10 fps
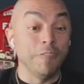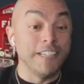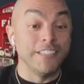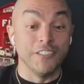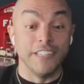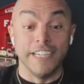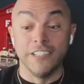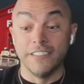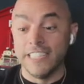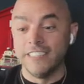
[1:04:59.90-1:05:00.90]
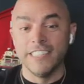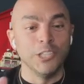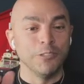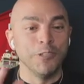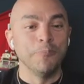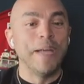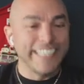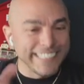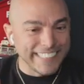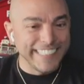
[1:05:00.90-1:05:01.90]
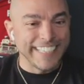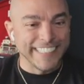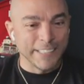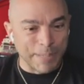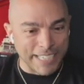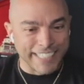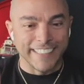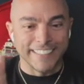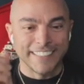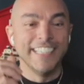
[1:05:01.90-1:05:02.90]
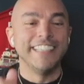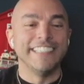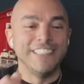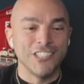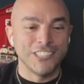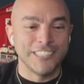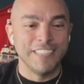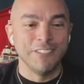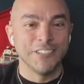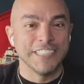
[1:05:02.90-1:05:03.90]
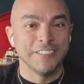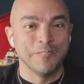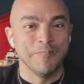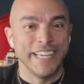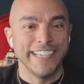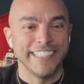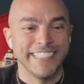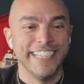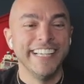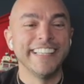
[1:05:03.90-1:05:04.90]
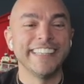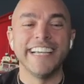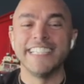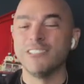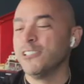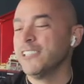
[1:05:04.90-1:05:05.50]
find her there. There you go. If you made it to the end of the podcast, you just save yourself some cash. Thanks for